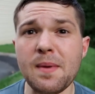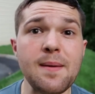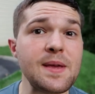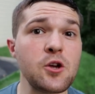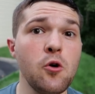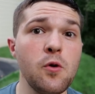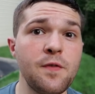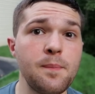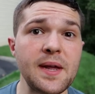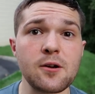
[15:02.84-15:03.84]
Maybe go
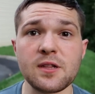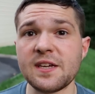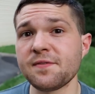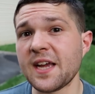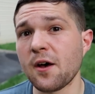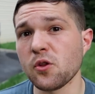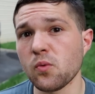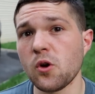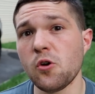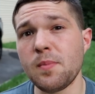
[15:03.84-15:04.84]
with a bigger lift down the
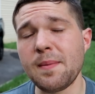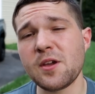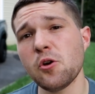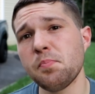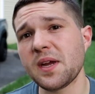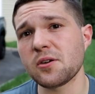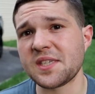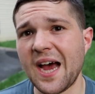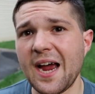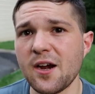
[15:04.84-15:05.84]
road, maybe go bigger
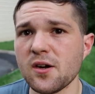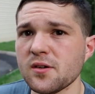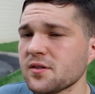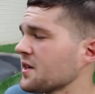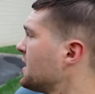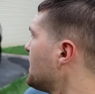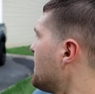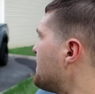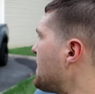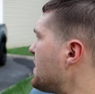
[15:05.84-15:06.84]
tires,
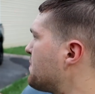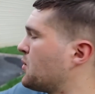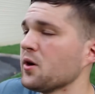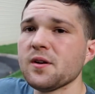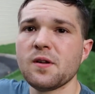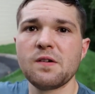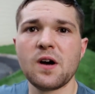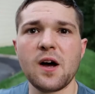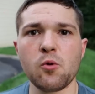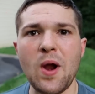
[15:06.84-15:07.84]
maybe put
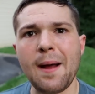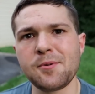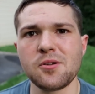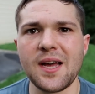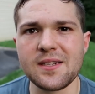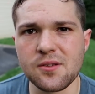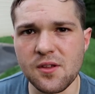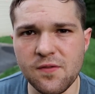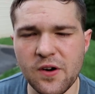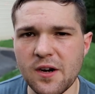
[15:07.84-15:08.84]
Raptor lights on
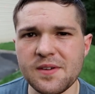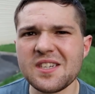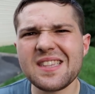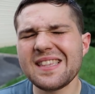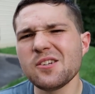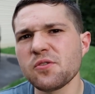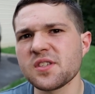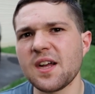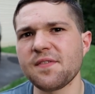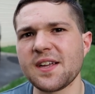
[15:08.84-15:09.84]
the front of it, just little
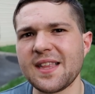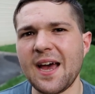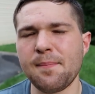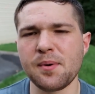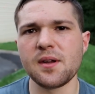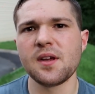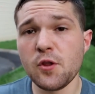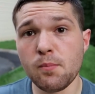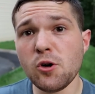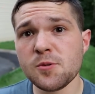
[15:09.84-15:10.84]
stuff like that. But for
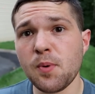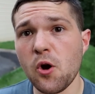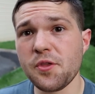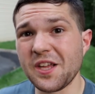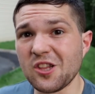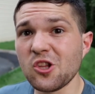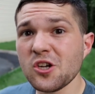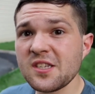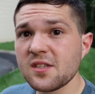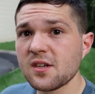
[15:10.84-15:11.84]
the most part, the
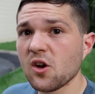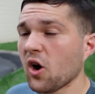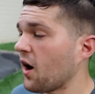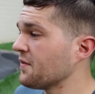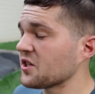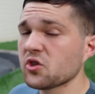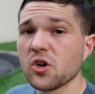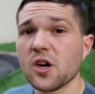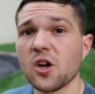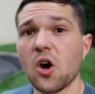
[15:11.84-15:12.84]
looks of this
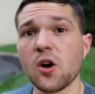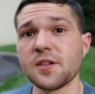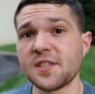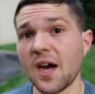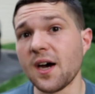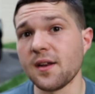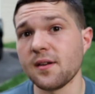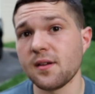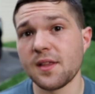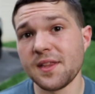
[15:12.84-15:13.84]
truck are done.
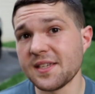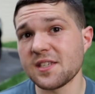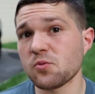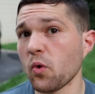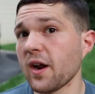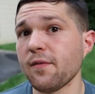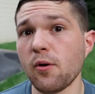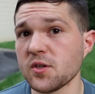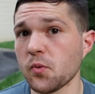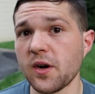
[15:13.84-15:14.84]
This is what I've
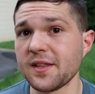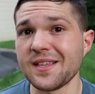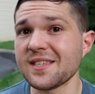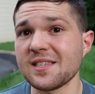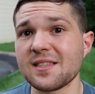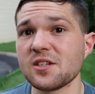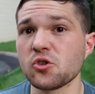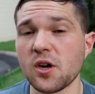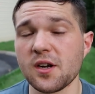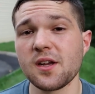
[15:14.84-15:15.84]
always wanted. This is the
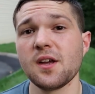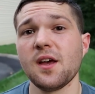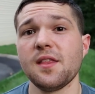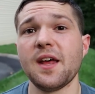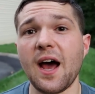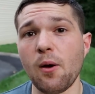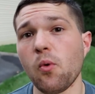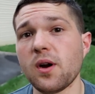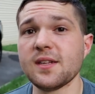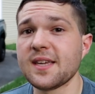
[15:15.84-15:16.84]
truck that I
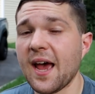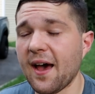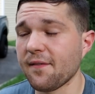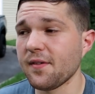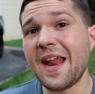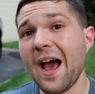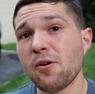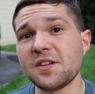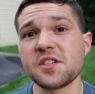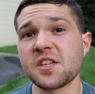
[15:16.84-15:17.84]
wanted to have.
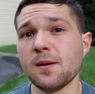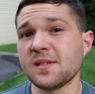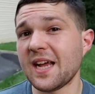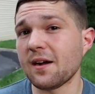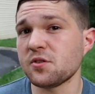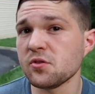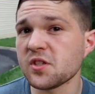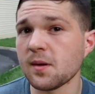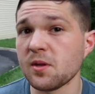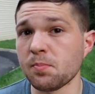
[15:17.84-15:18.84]
Now it just comes down to
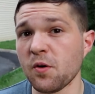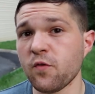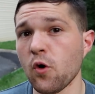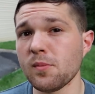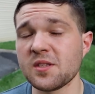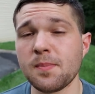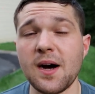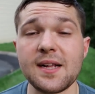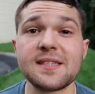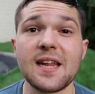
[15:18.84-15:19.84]
some of the performance
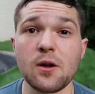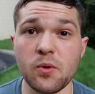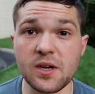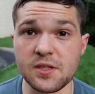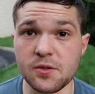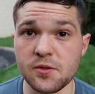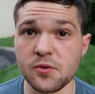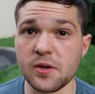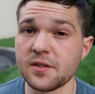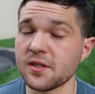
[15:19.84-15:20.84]
mods that I want to do
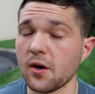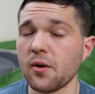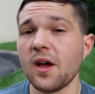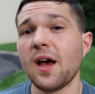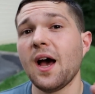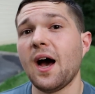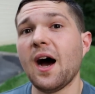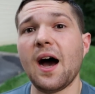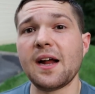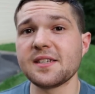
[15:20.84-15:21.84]
to it. So
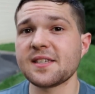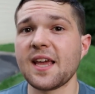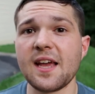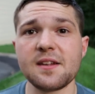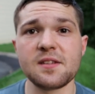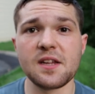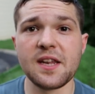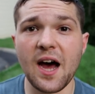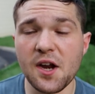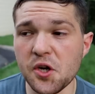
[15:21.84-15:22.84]
I just can't
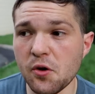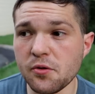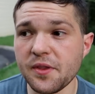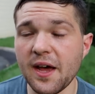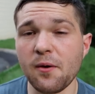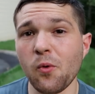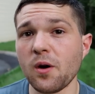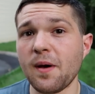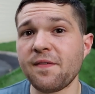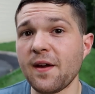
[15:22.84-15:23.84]
not note that
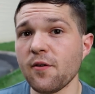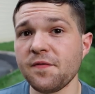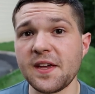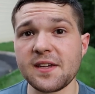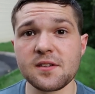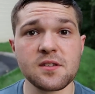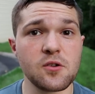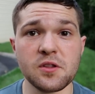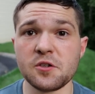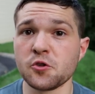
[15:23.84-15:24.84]
one of my favorite things,
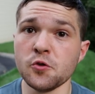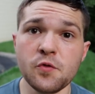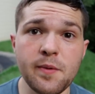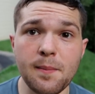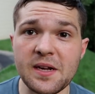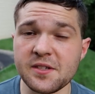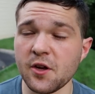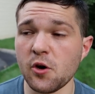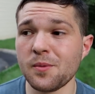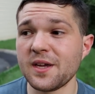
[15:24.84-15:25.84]
or the truth about my
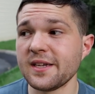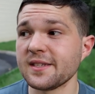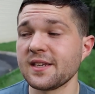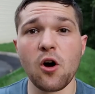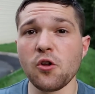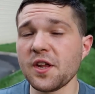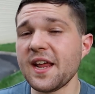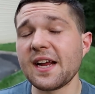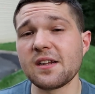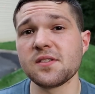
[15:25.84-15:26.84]
Tacoma, is all the
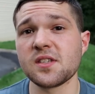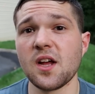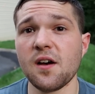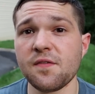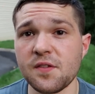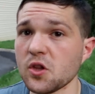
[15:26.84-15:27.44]
negative stuff.